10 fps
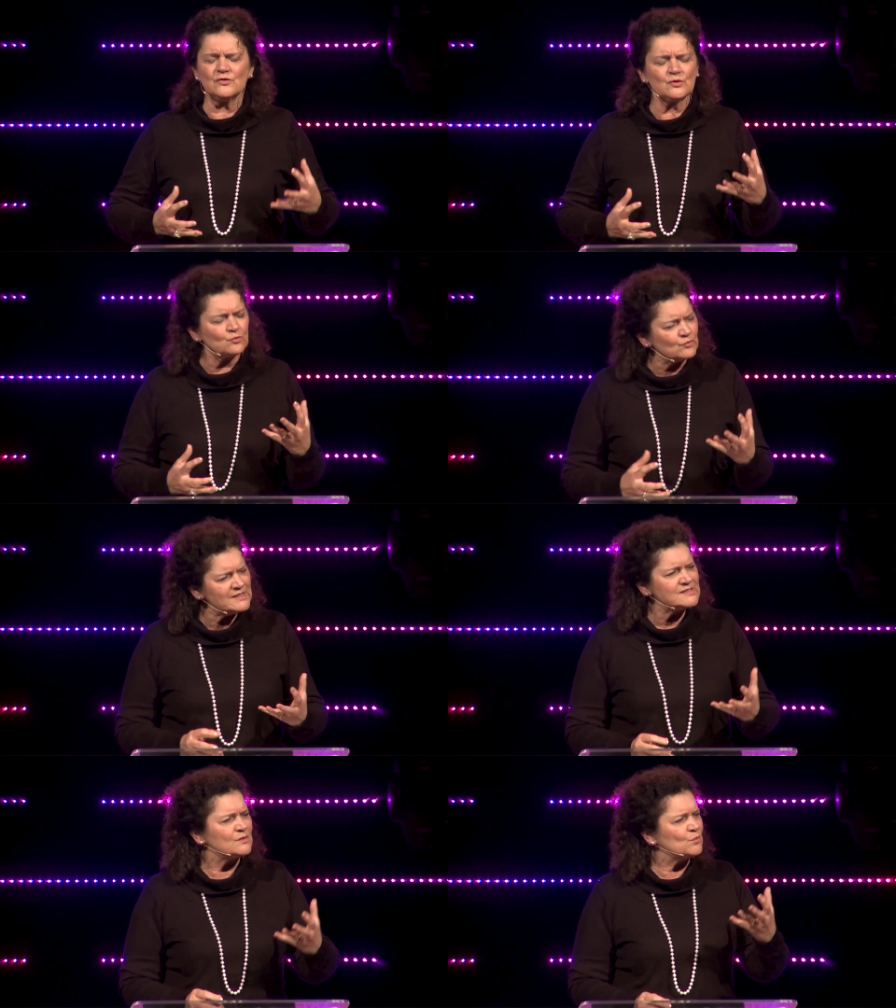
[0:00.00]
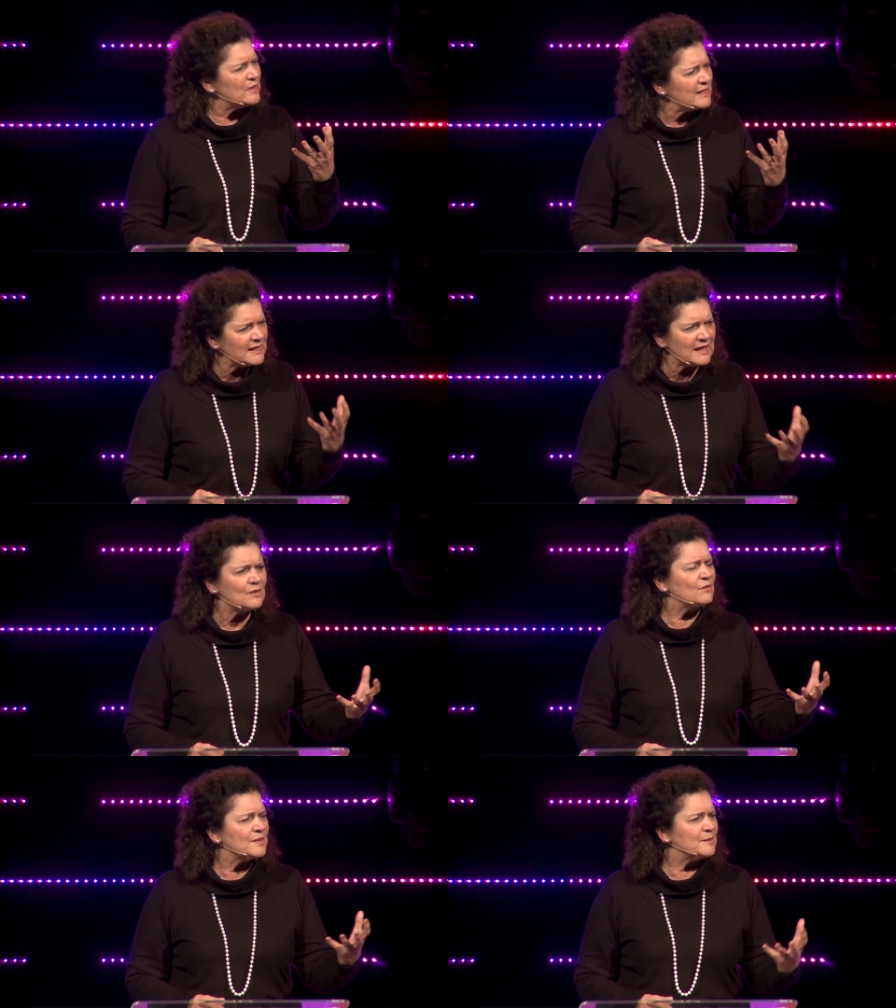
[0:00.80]
the reason we're
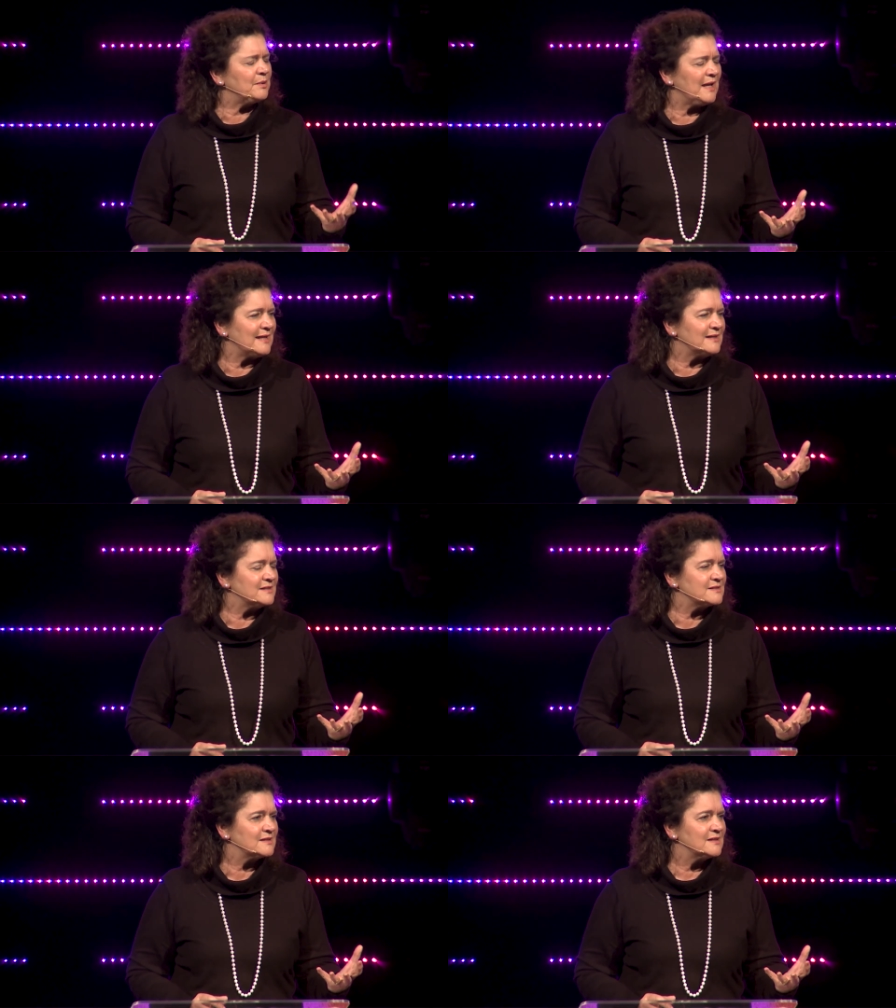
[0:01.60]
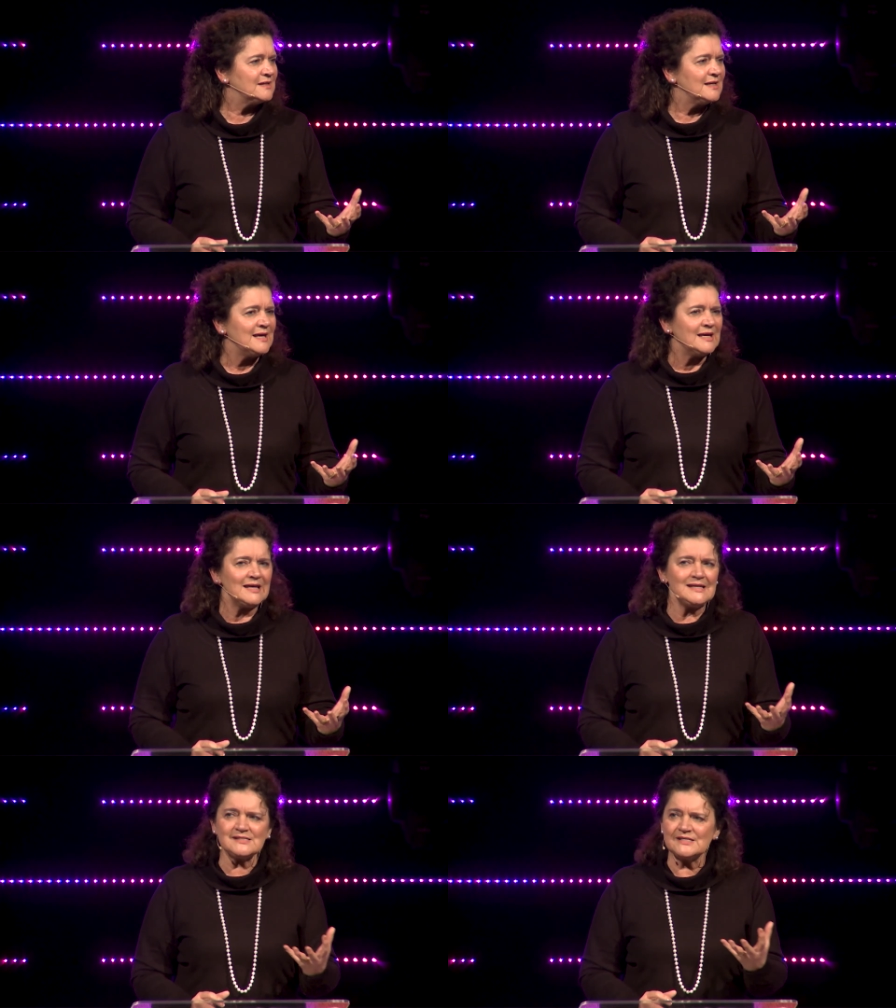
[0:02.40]
here on the planet,
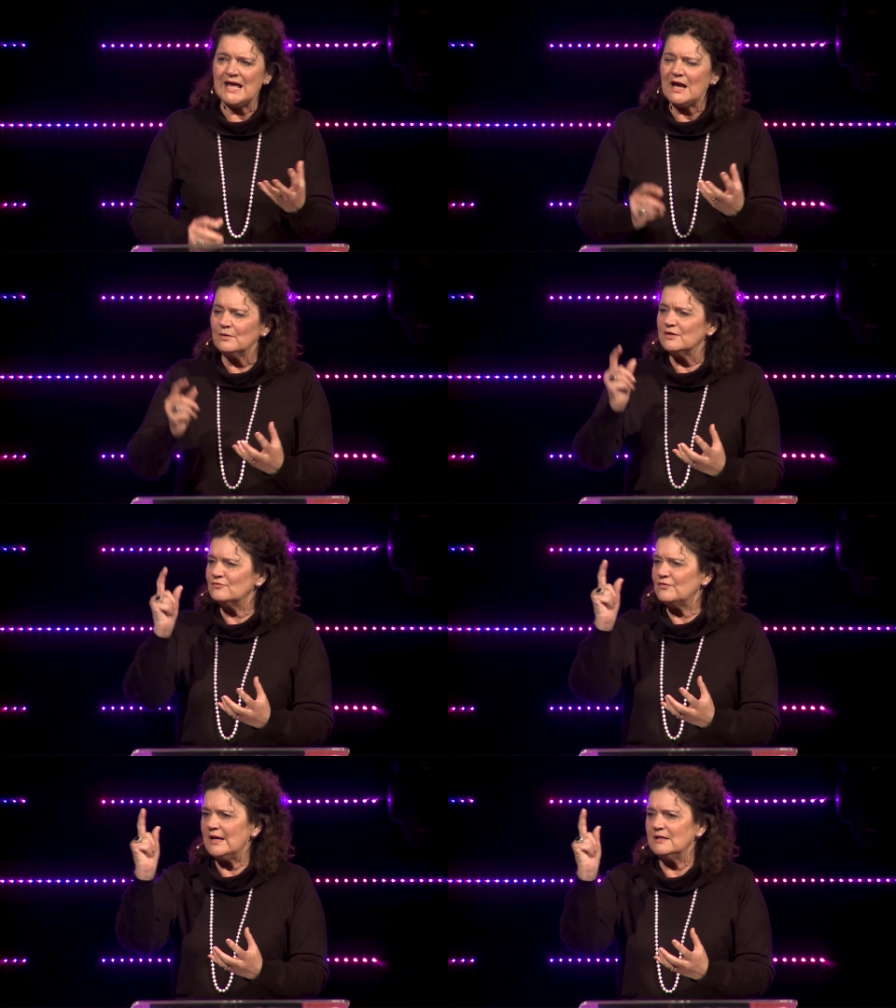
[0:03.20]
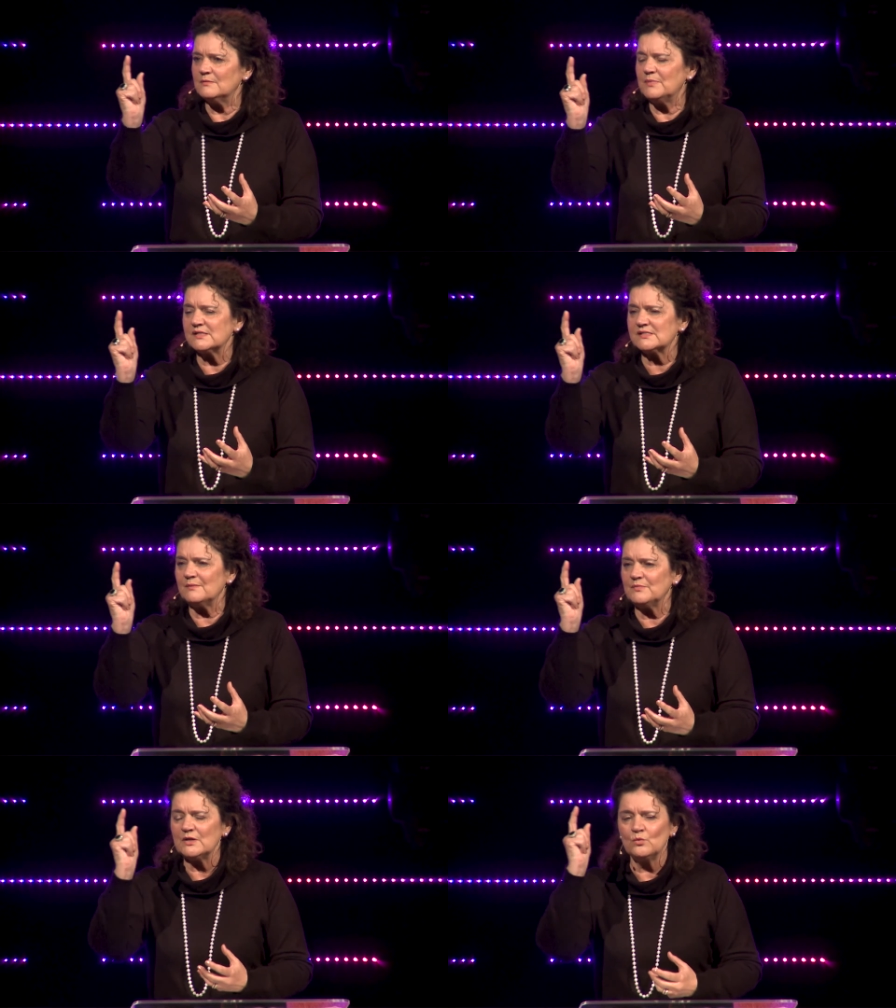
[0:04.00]
is now invaded by
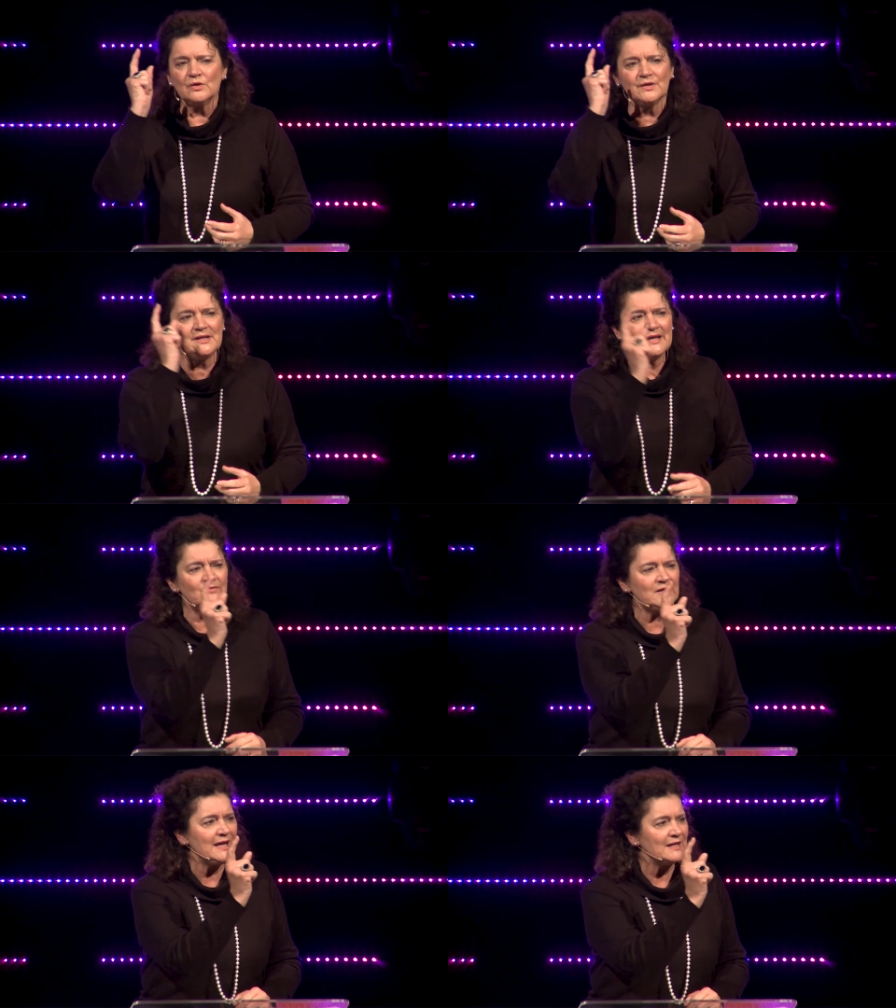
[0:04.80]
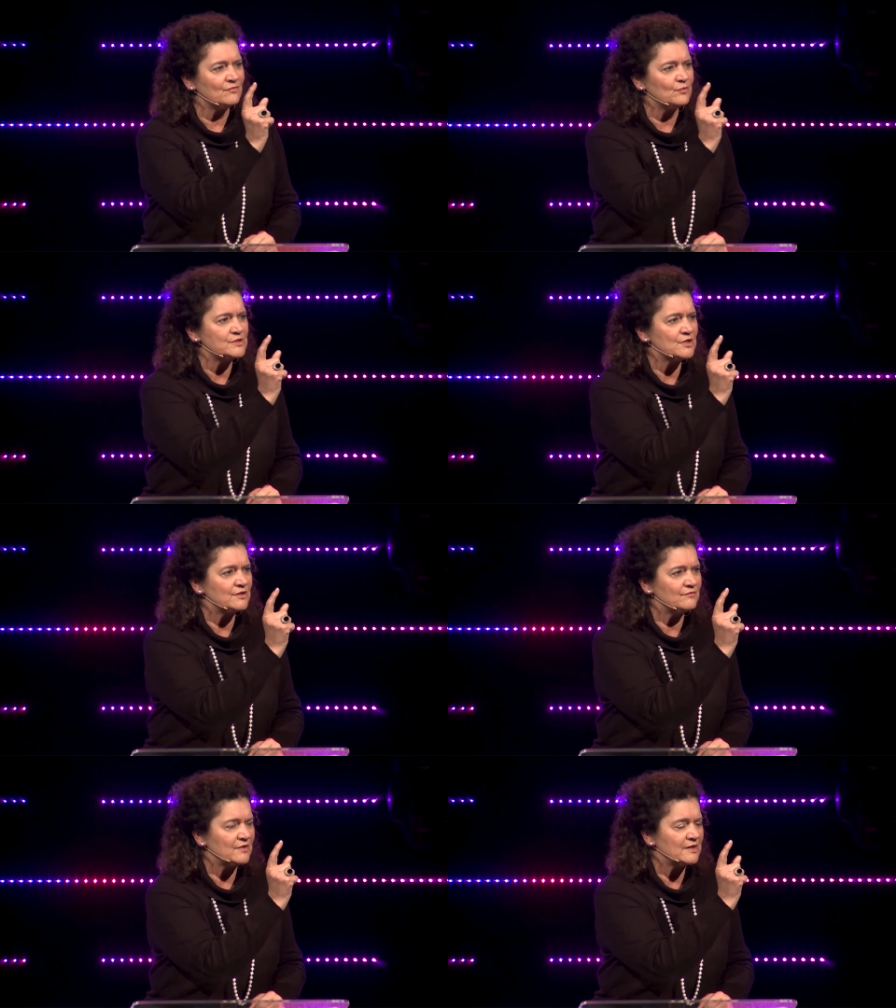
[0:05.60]
something we'll never get if we don't
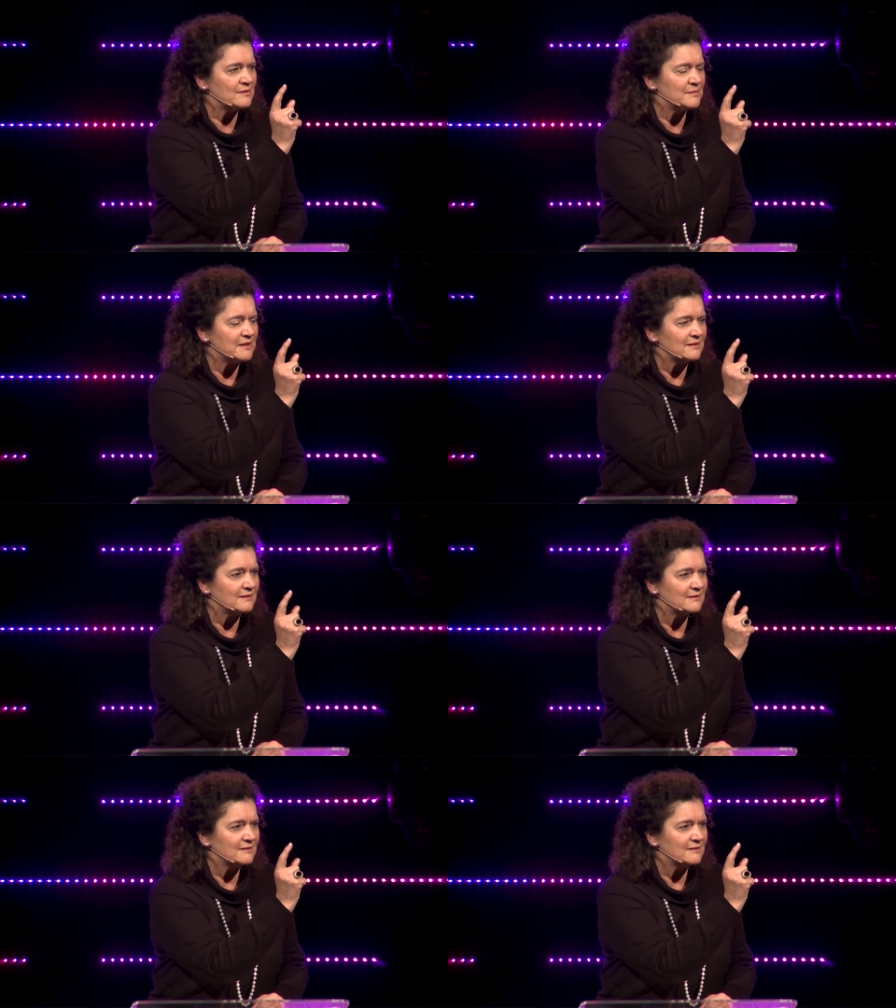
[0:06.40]
invite Him in,